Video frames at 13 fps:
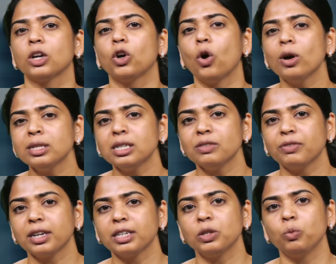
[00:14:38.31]
cost
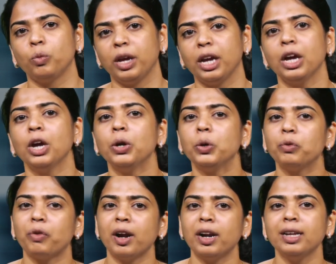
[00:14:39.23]
effective way to
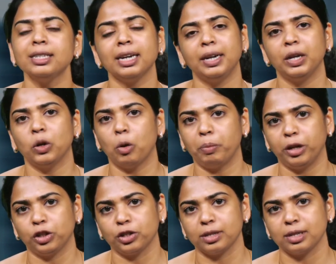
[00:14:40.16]
fund its Indian
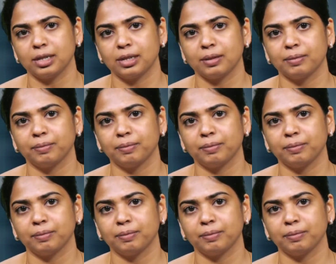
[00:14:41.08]
operations.